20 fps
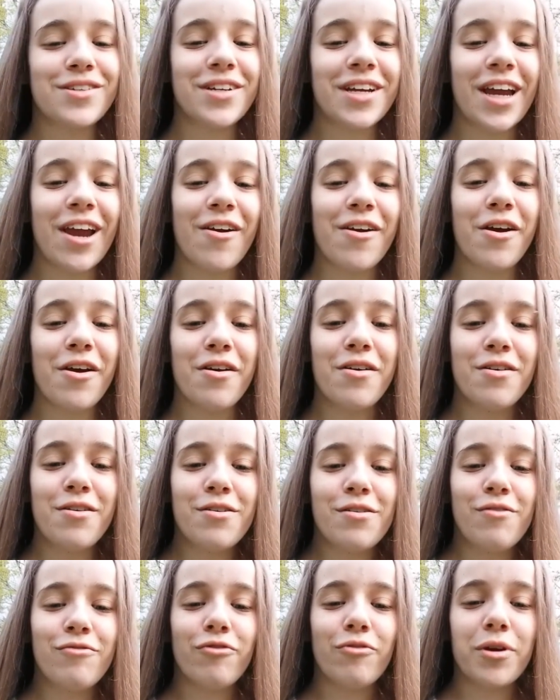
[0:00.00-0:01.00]
Carrier
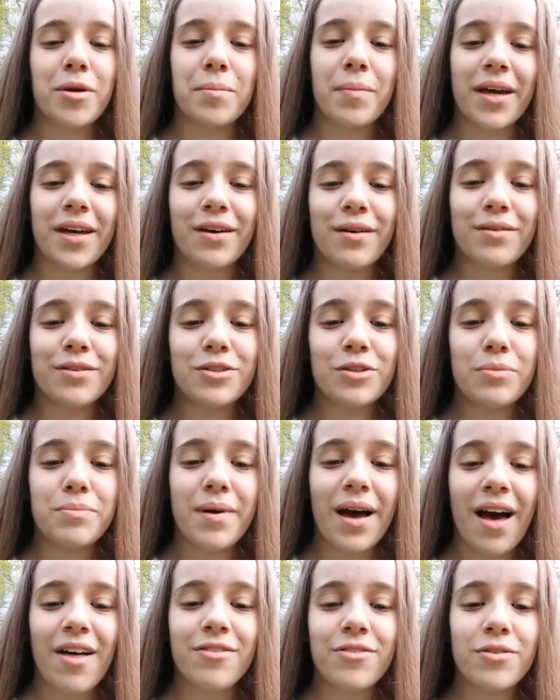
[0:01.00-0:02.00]
for being my go-to
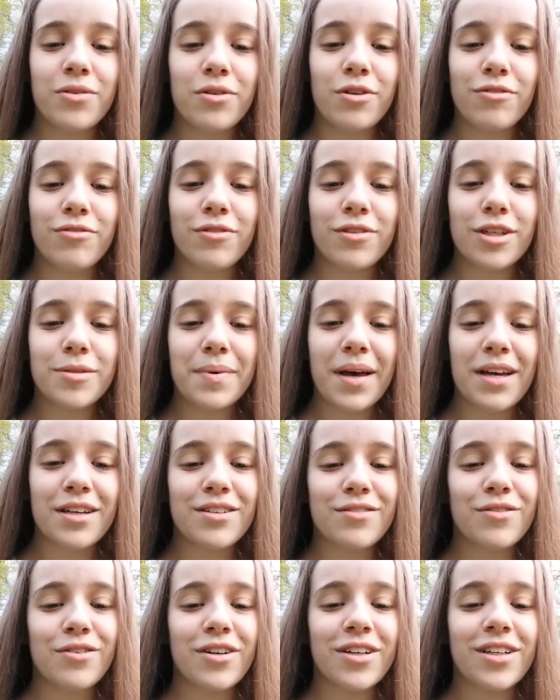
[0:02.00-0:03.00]
math tutor for these past
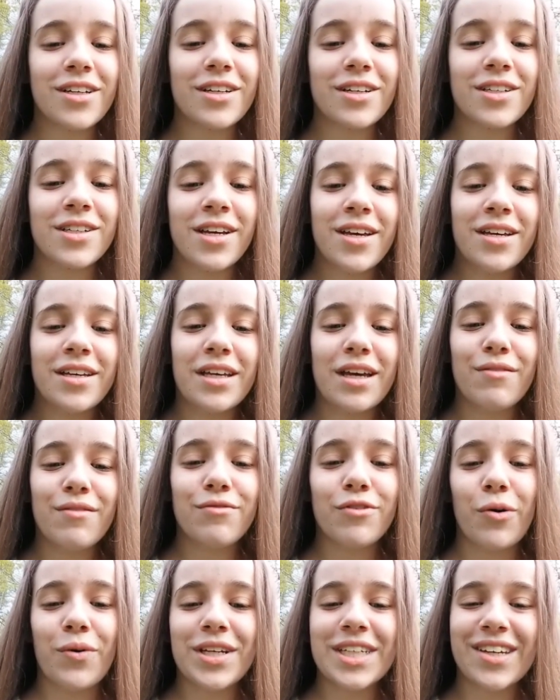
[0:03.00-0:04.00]
four years and for
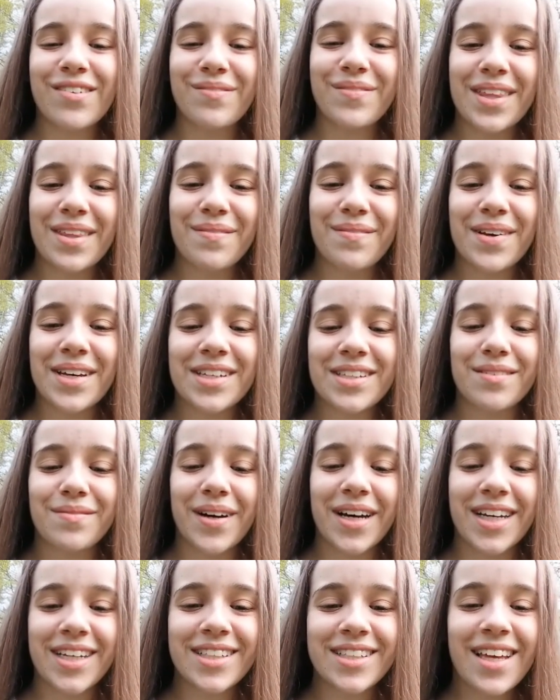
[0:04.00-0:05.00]
always giving me the best
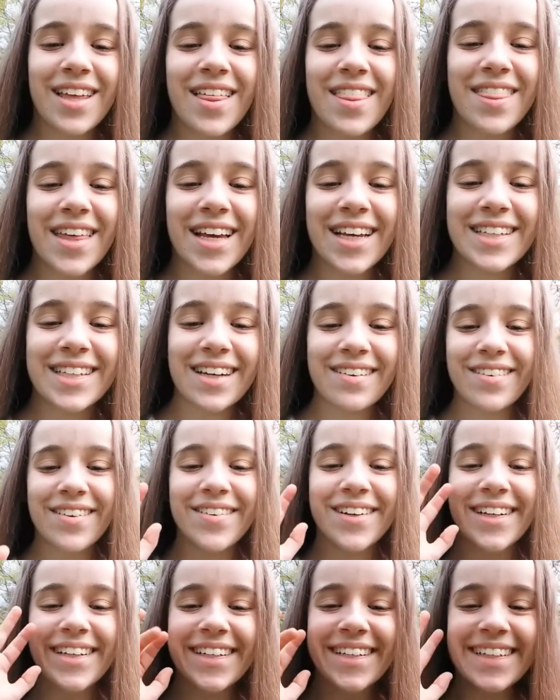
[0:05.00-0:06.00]
advice. Thanks
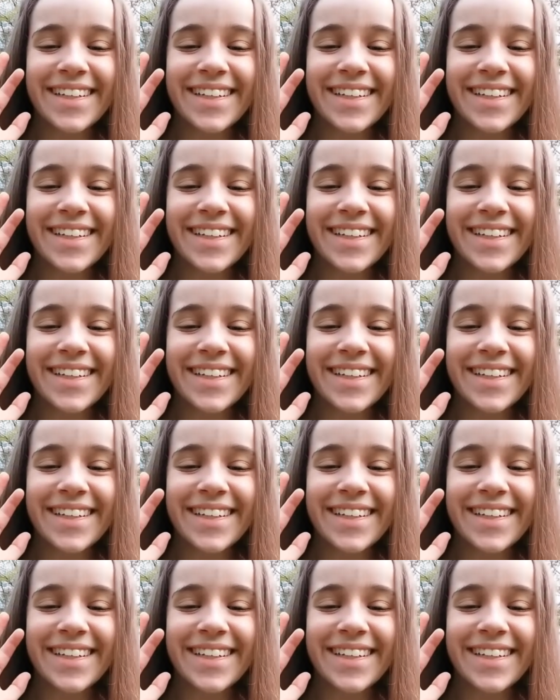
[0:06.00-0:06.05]
everyone!